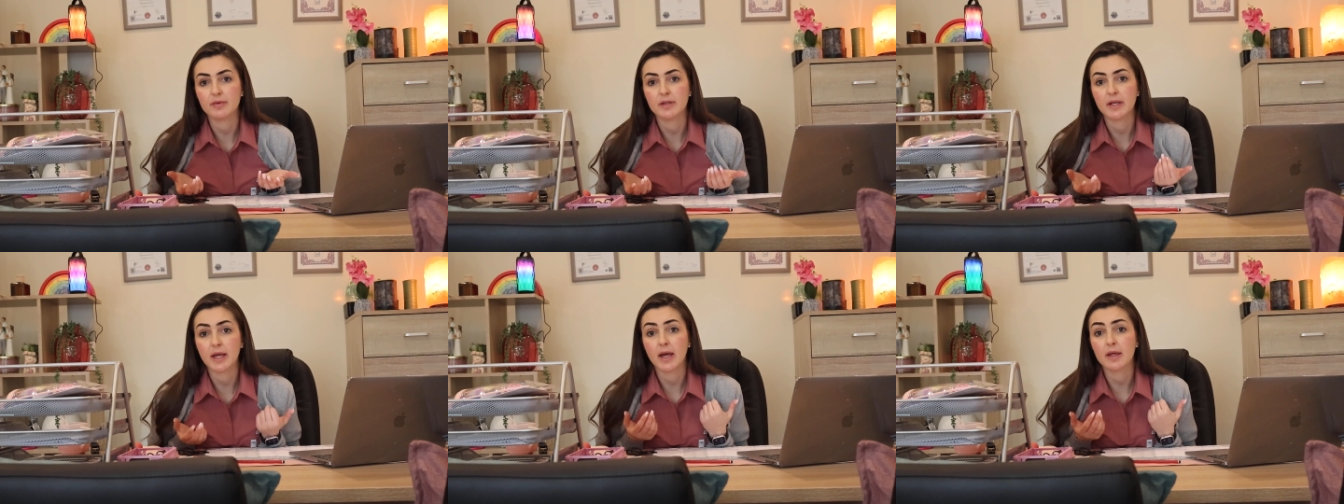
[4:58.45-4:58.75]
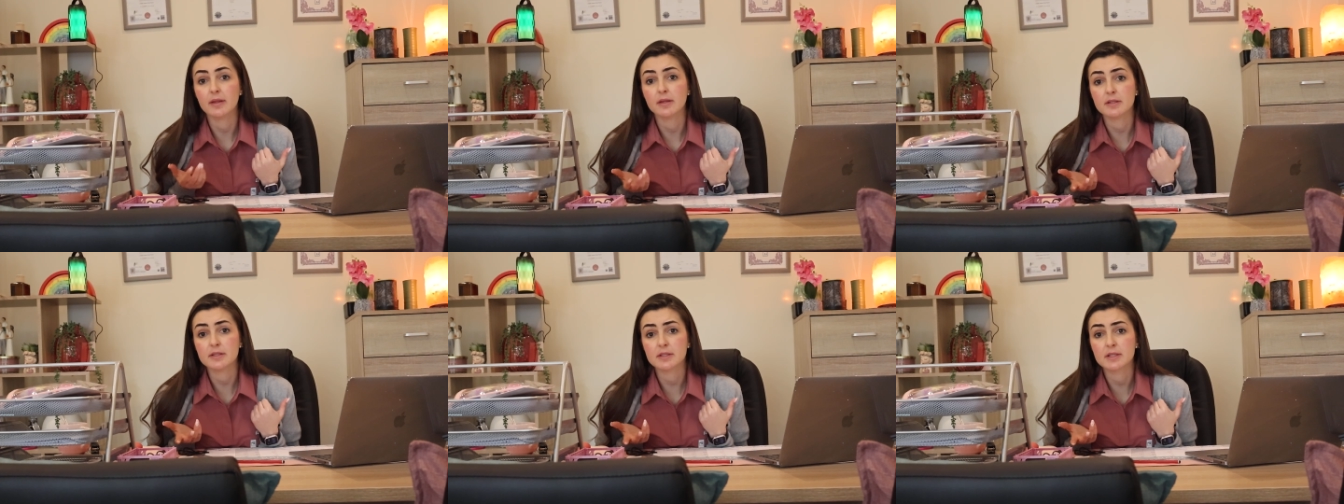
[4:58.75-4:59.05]
in
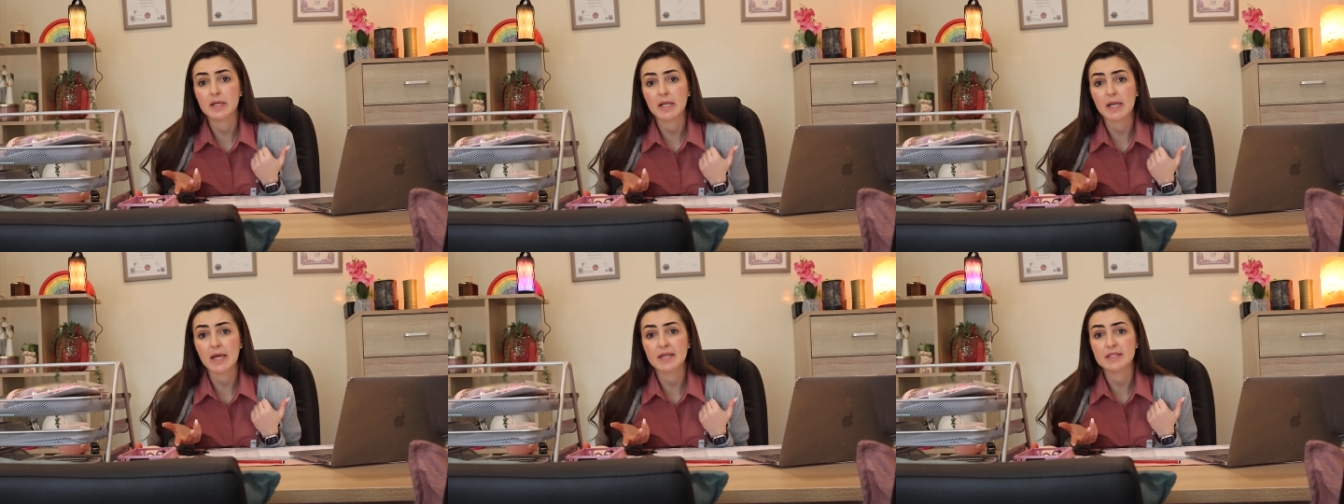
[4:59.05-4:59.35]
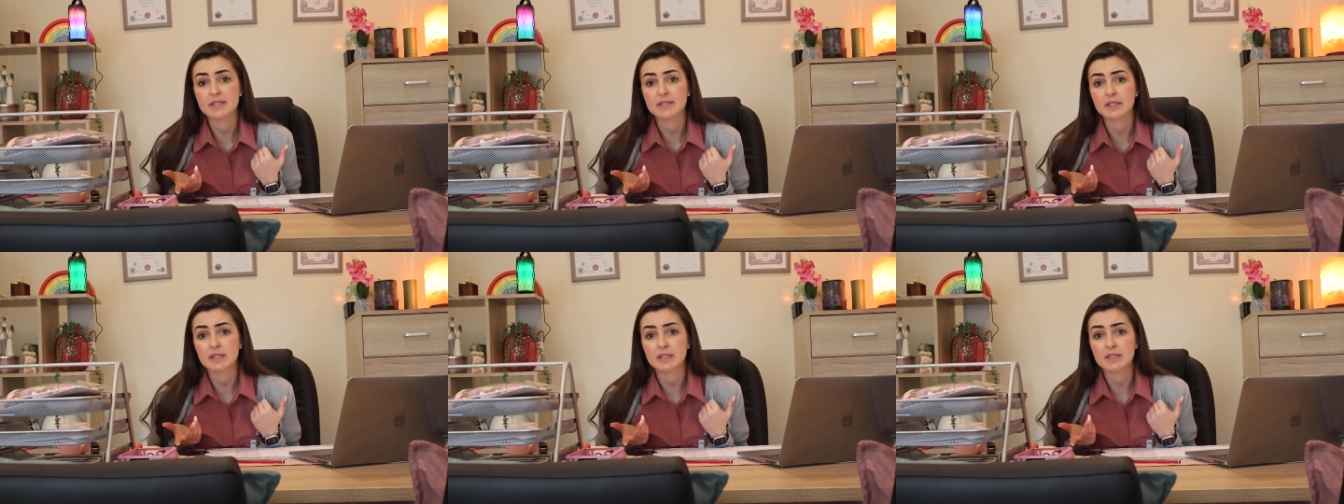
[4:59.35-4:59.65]
other
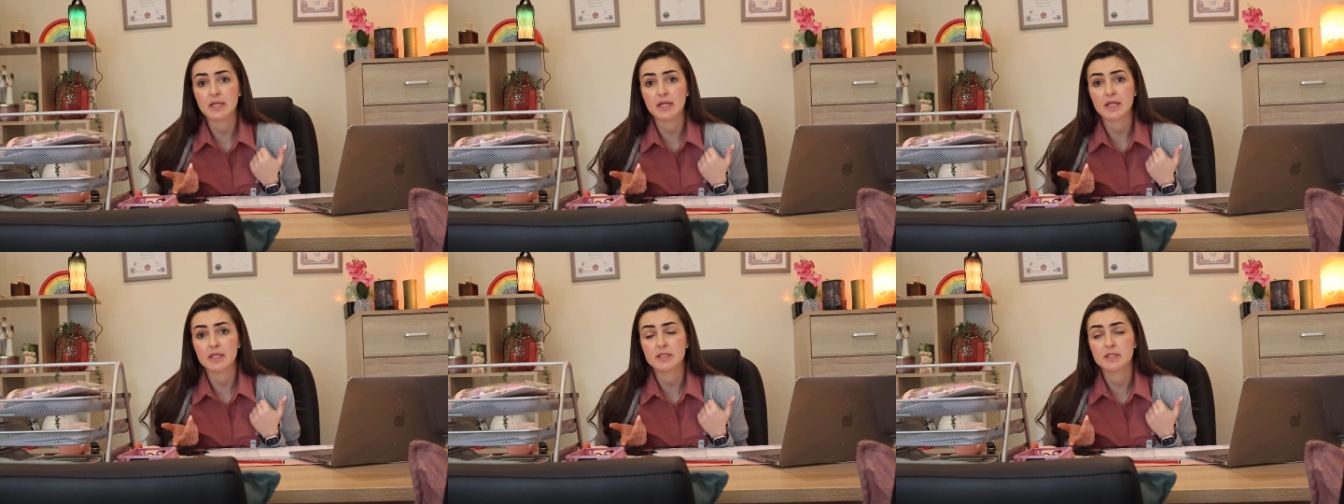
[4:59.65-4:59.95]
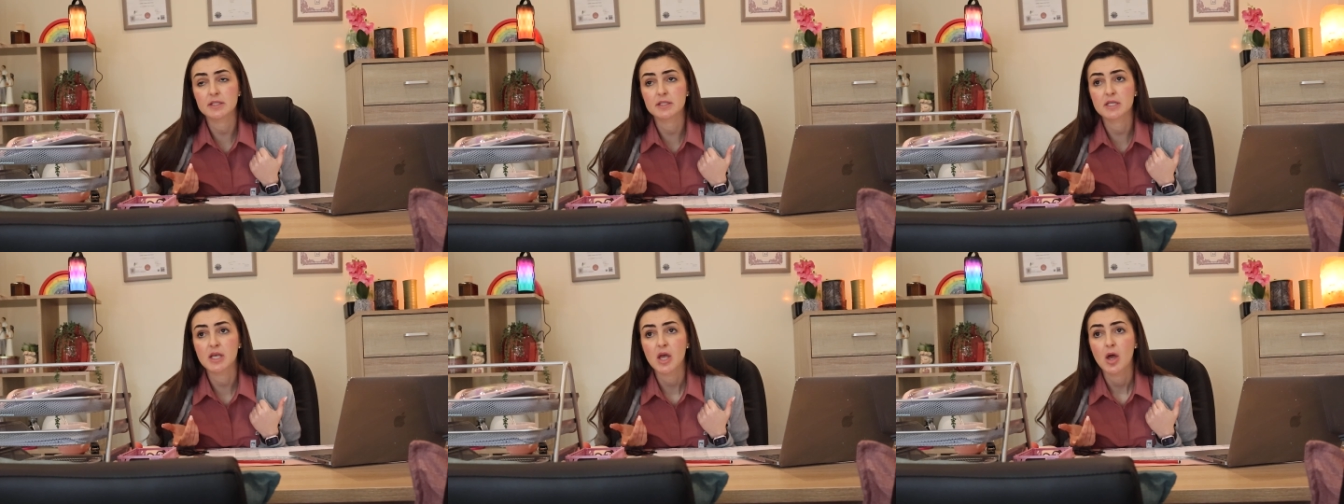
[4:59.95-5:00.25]
Scholastic
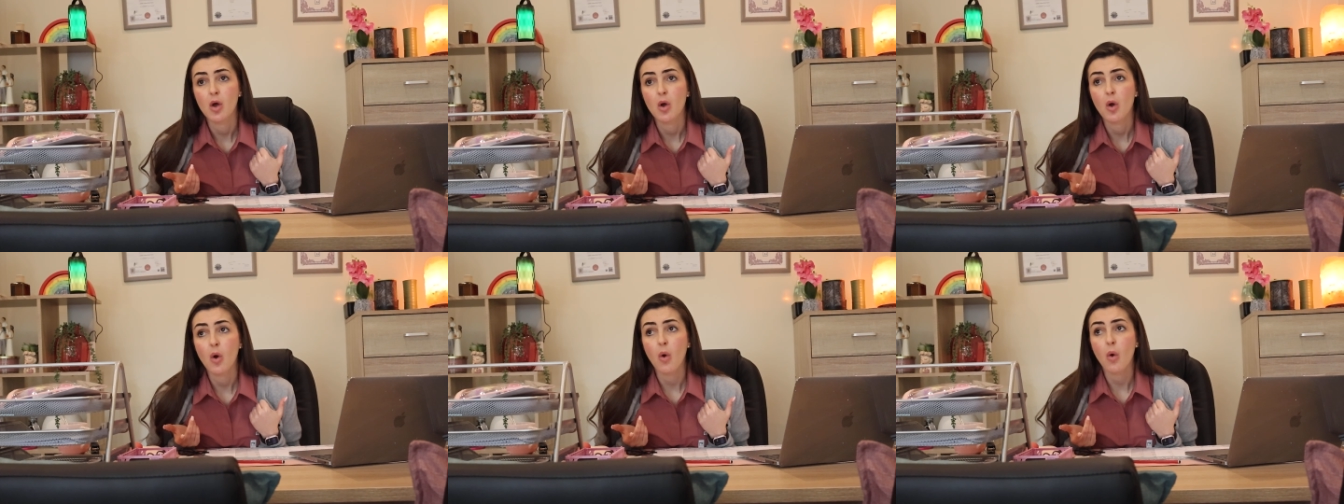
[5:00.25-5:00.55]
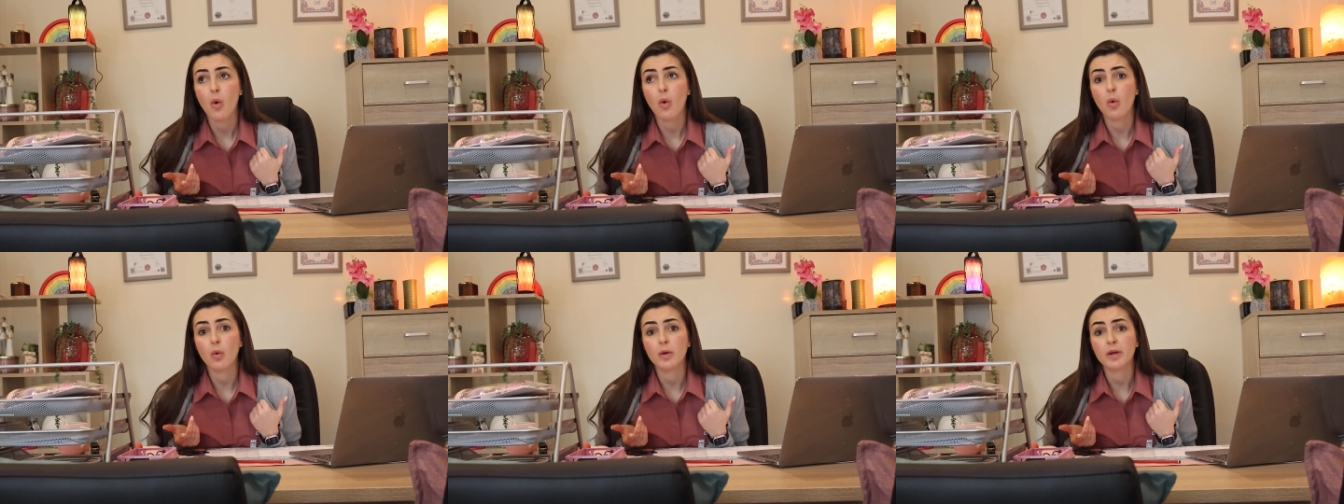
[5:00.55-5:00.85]
tests
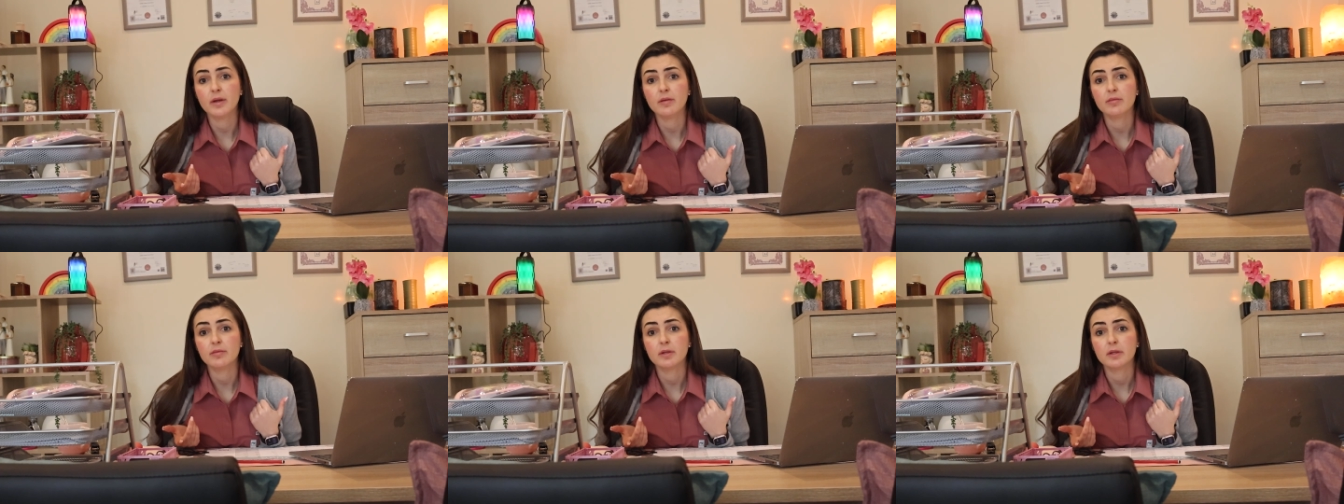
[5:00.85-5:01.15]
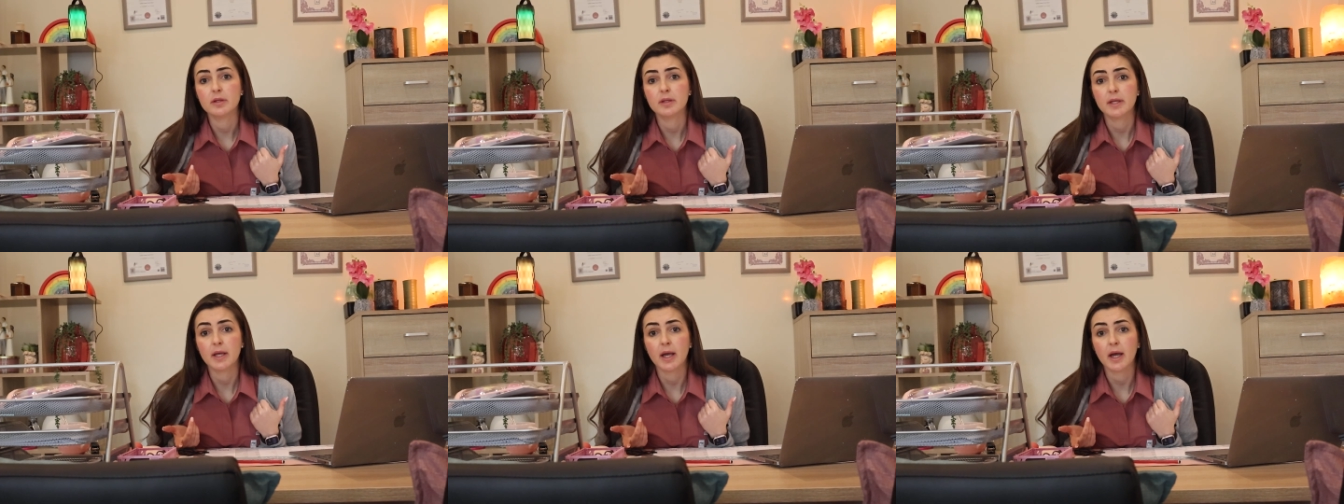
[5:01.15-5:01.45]
or
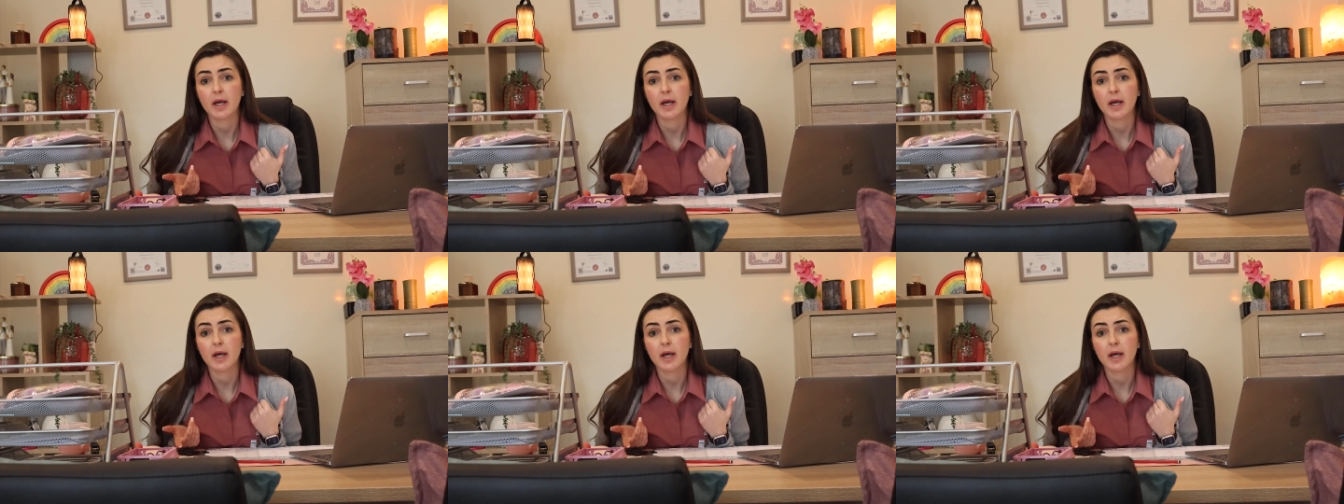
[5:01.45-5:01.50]
even the